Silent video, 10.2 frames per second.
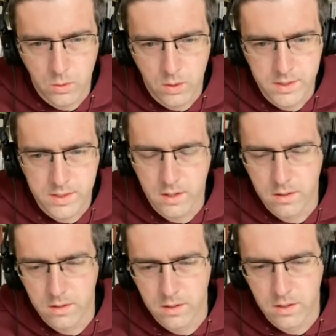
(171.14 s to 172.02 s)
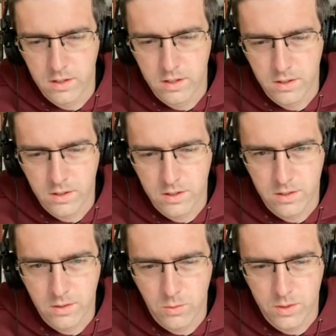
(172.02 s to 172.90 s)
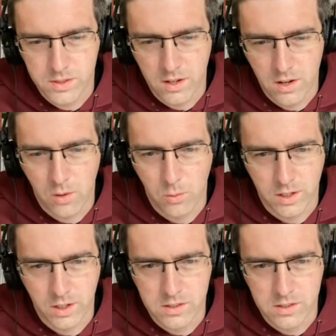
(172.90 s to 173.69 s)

why is that? Why is that not working